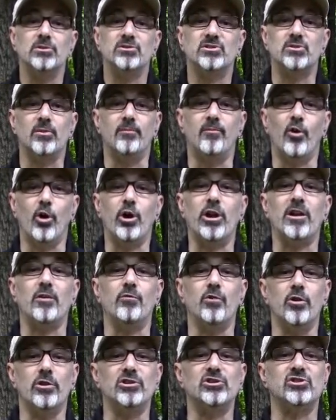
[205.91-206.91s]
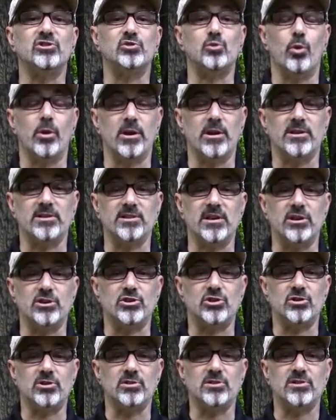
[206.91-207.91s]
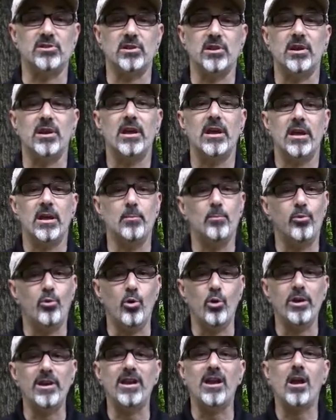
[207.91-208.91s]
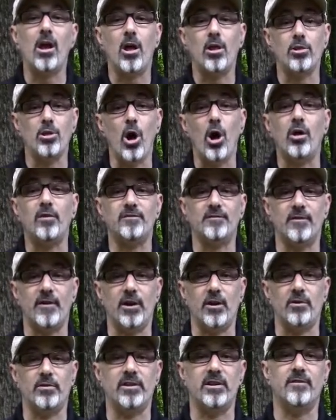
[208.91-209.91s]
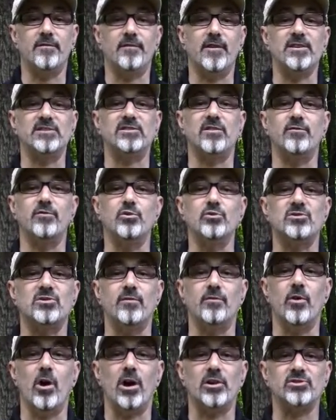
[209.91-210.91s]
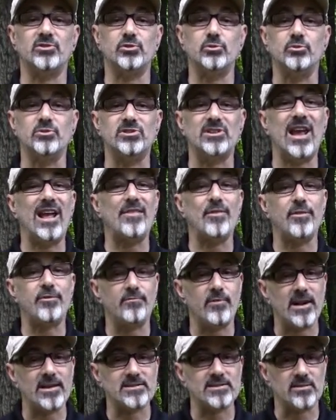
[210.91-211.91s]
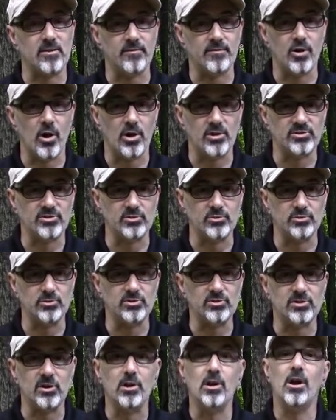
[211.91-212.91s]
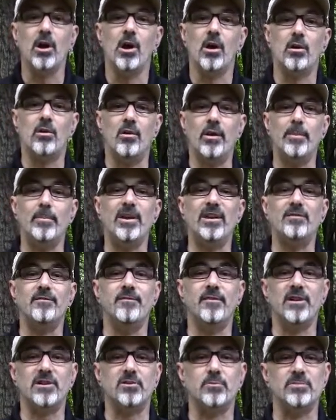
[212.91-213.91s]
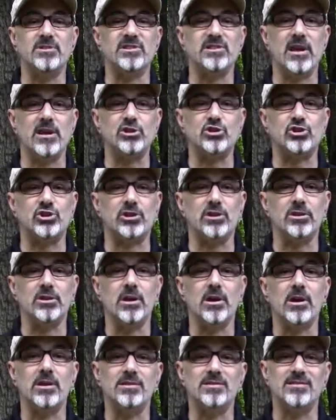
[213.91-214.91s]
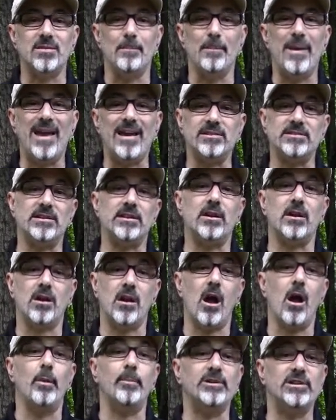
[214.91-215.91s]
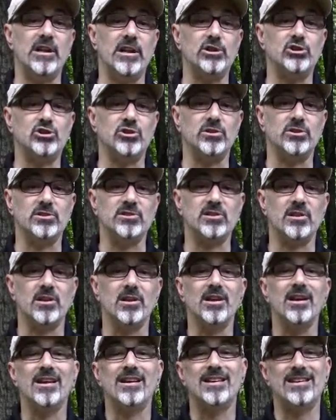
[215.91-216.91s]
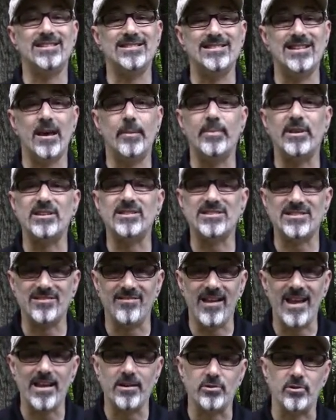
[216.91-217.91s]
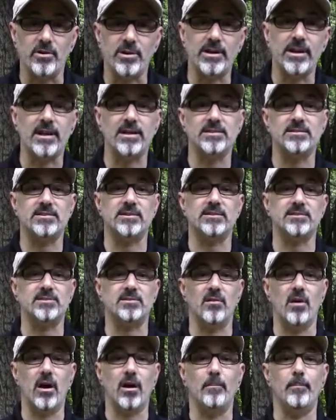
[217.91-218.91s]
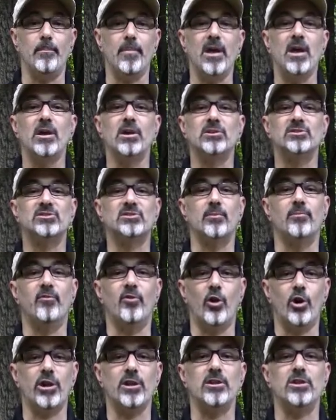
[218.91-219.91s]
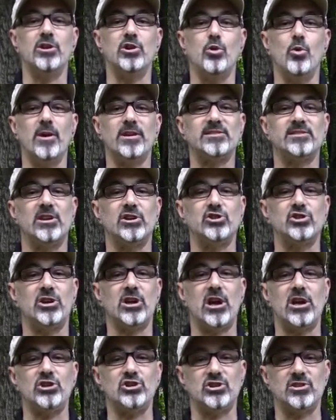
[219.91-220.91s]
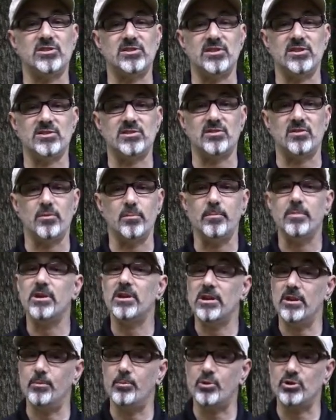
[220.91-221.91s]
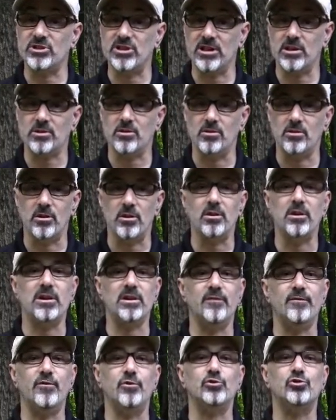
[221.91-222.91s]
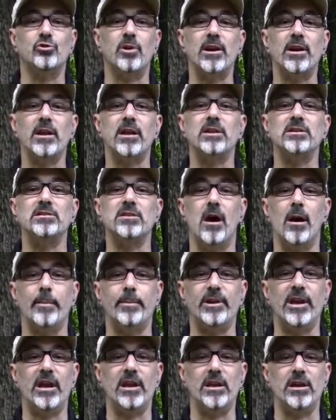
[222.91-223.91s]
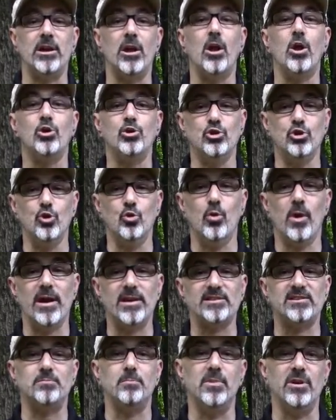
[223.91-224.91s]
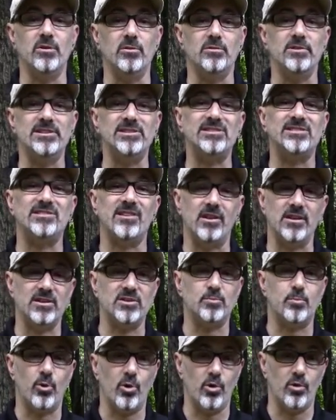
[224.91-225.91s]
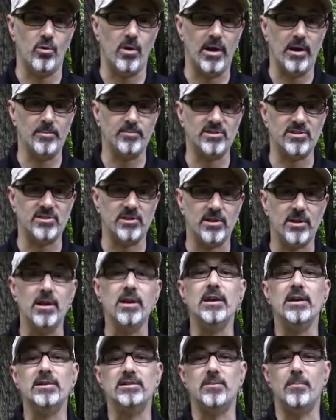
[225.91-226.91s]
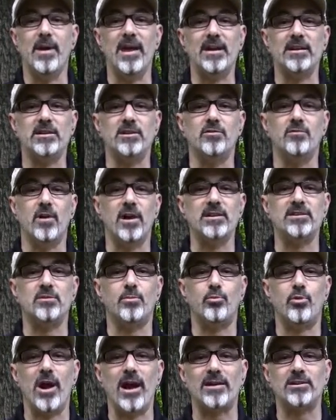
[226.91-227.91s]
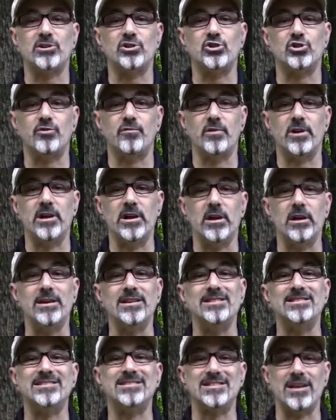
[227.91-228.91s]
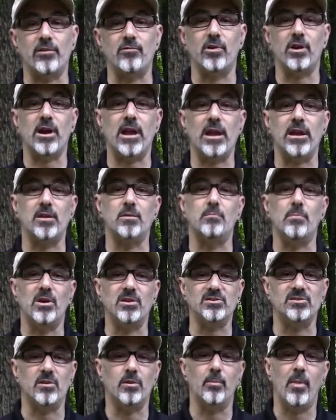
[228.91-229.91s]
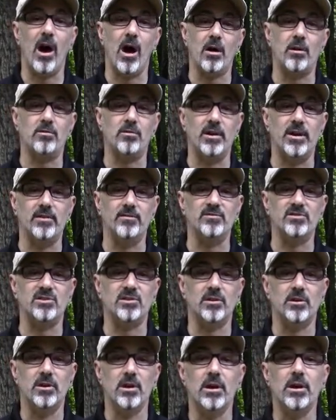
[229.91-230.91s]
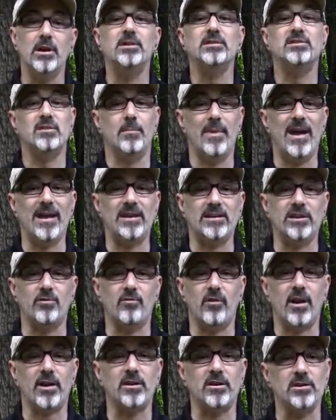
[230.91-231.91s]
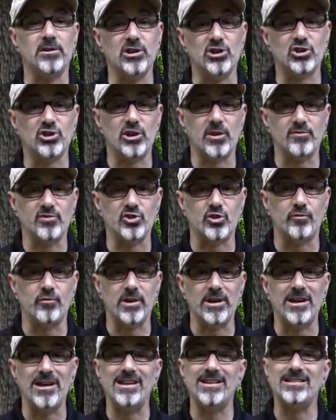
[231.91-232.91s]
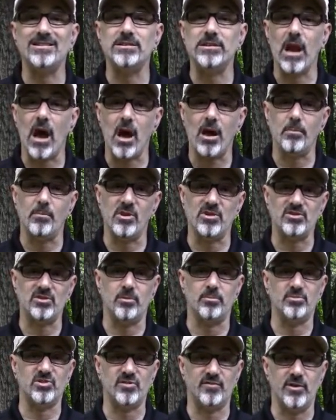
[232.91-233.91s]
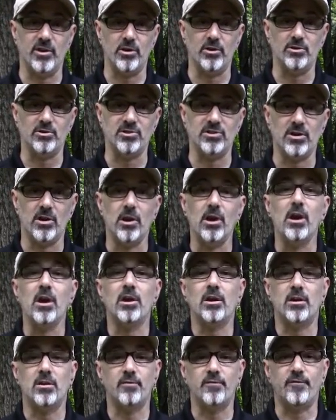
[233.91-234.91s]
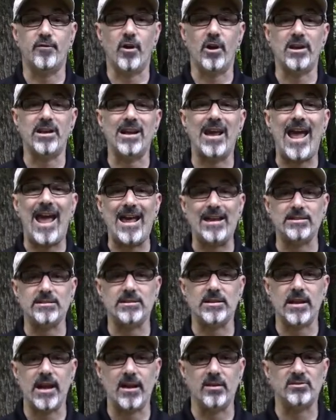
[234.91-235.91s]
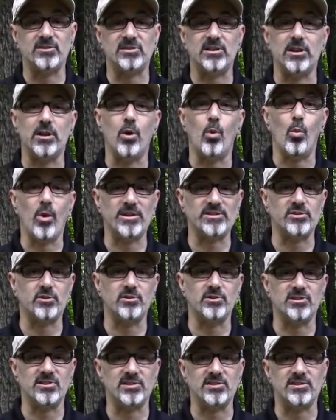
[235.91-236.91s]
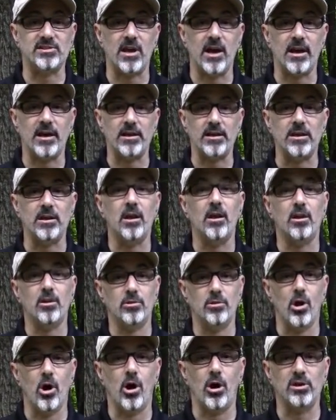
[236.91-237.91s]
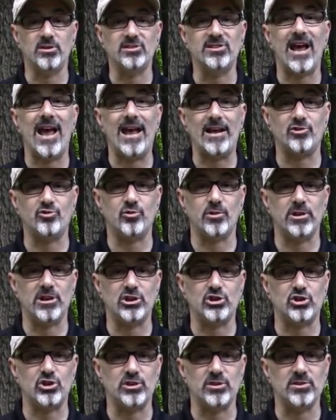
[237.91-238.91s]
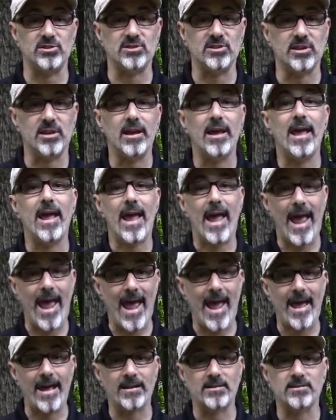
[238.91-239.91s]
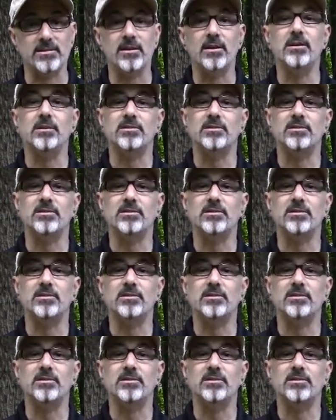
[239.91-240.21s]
subverting religious organizations, employing lawfare, the offensive use of lawsuits and threats of lawsuits, claiming victimization, demanding accommodations, condemning slander against Islam, subverting the U.S. education system, in particular, infiltrating and dominating U.S. Middle East studies programs, demanding the right to practice Sharia in segregated Muslim enclaves, demanding recognition of Sharia in non-Muslim spheres, confronting and denouncing Western society, laws, and traditions, and